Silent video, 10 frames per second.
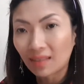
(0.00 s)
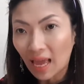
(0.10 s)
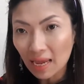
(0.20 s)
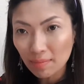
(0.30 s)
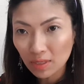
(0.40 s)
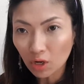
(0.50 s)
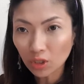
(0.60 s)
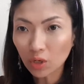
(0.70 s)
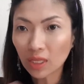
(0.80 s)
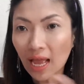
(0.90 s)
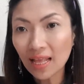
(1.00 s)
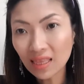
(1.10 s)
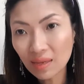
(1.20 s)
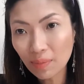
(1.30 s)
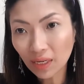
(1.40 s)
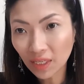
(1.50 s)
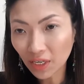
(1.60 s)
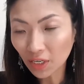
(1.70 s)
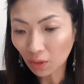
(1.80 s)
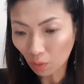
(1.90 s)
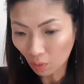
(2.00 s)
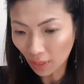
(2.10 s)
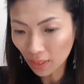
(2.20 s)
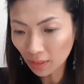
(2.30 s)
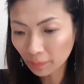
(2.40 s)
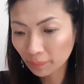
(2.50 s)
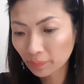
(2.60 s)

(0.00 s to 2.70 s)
thyme is also an antibacterial oil.